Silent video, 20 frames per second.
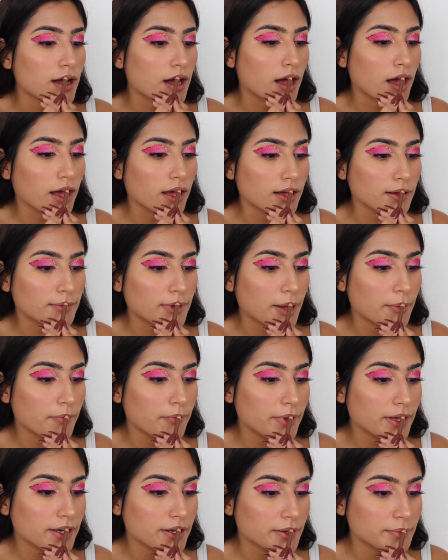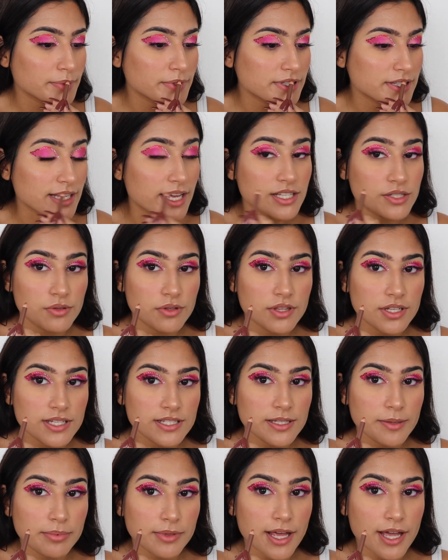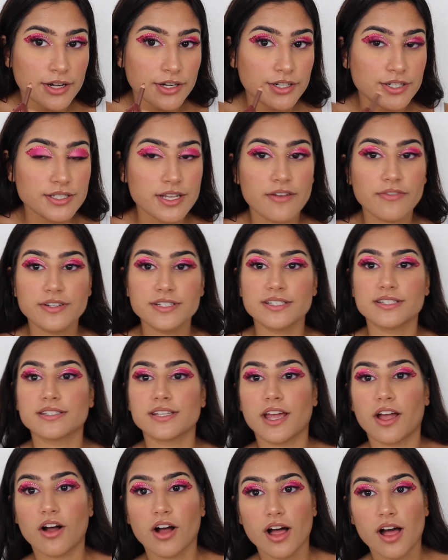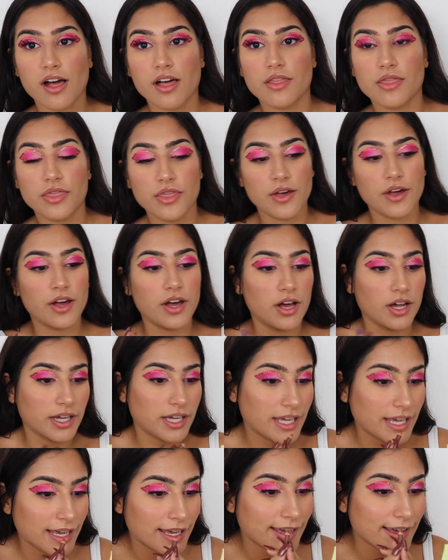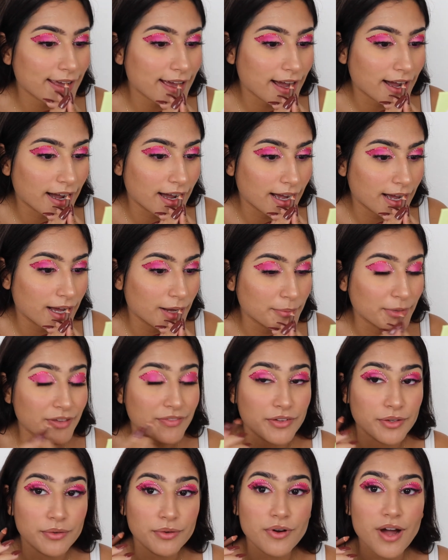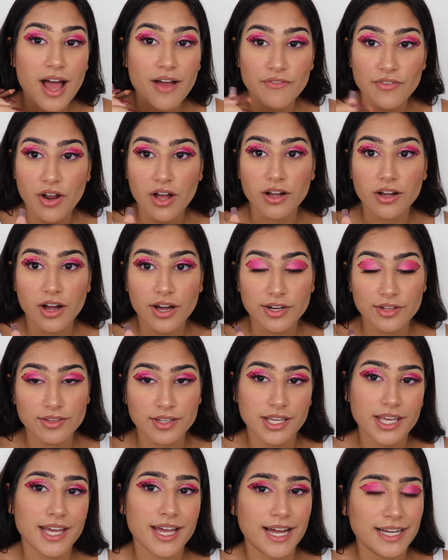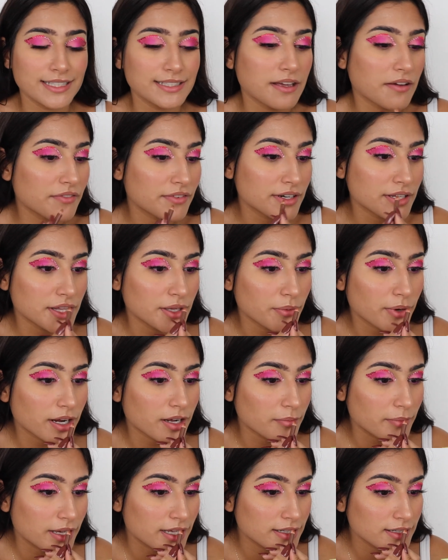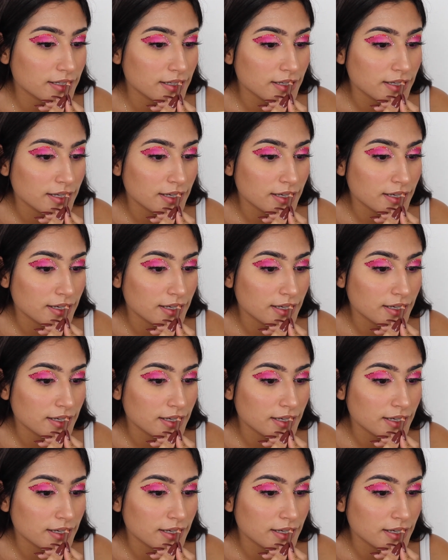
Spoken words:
I've been obsessed with these lip liners ever since I got the kit. If you have not gotten the kit, I definitely recommend.